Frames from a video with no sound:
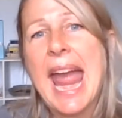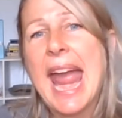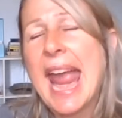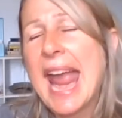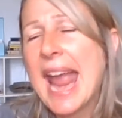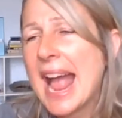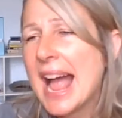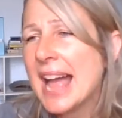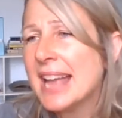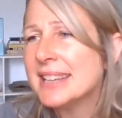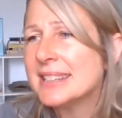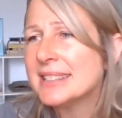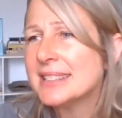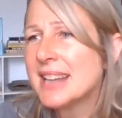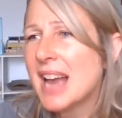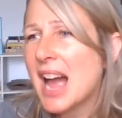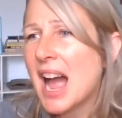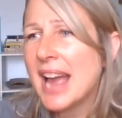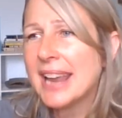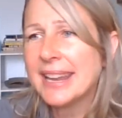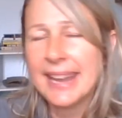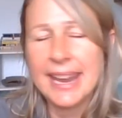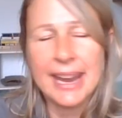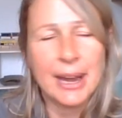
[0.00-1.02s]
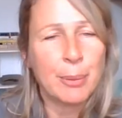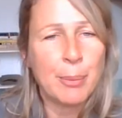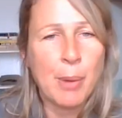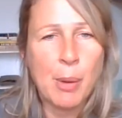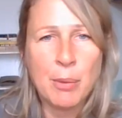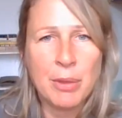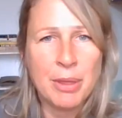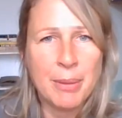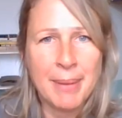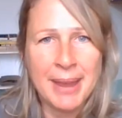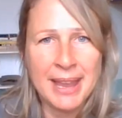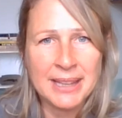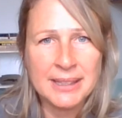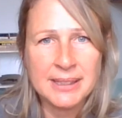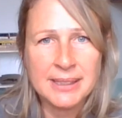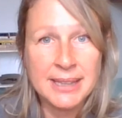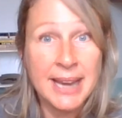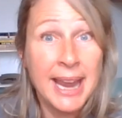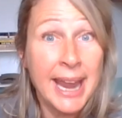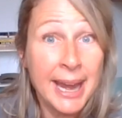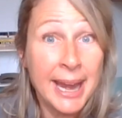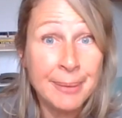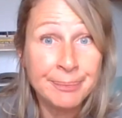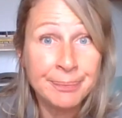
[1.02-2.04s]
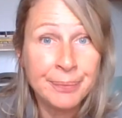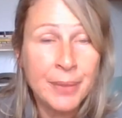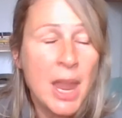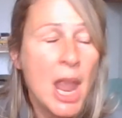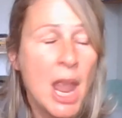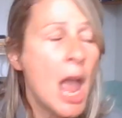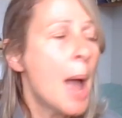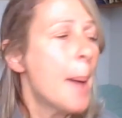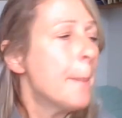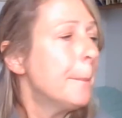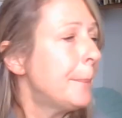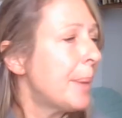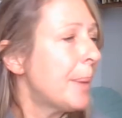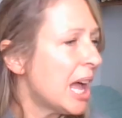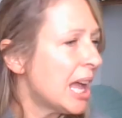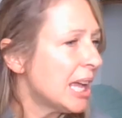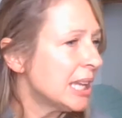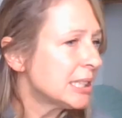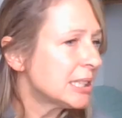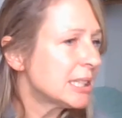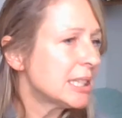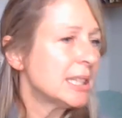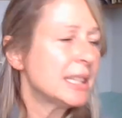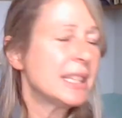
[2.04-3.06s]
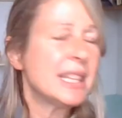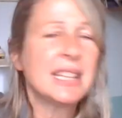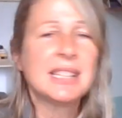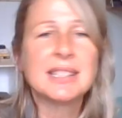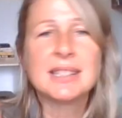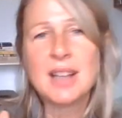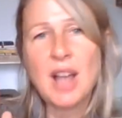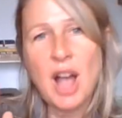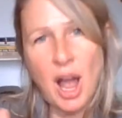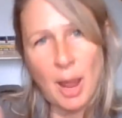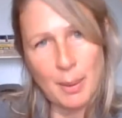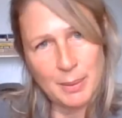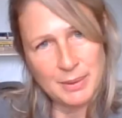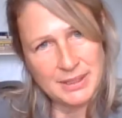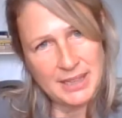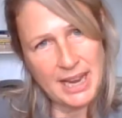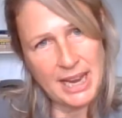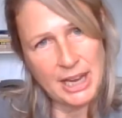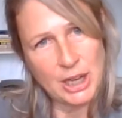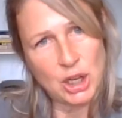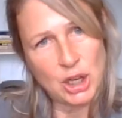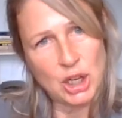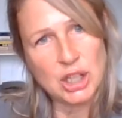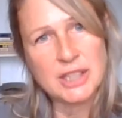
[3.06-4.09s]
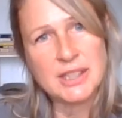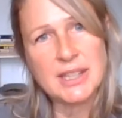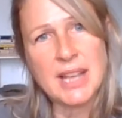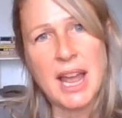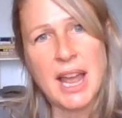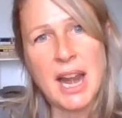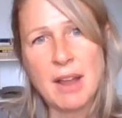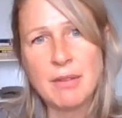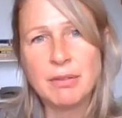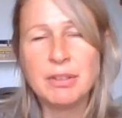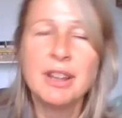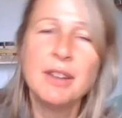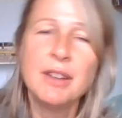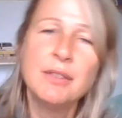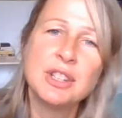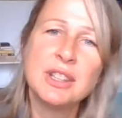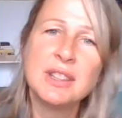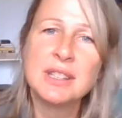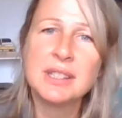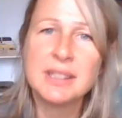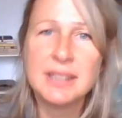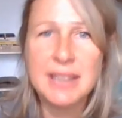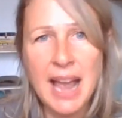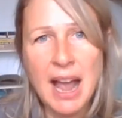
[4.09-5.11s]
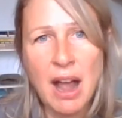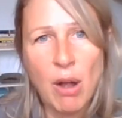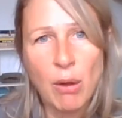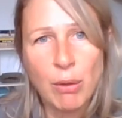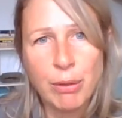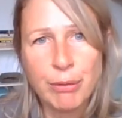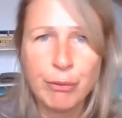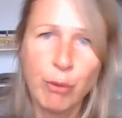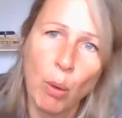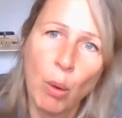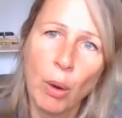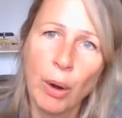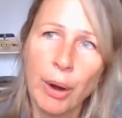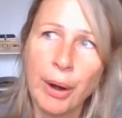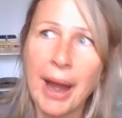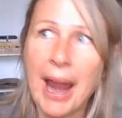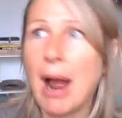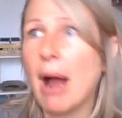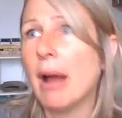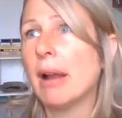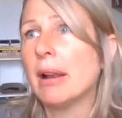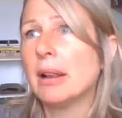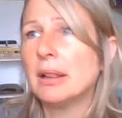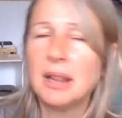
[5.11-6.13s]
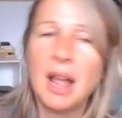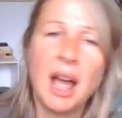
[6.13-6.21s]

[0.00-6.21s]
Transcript: And I can't remember the man's name, but this commentator said, I've lived in the South for a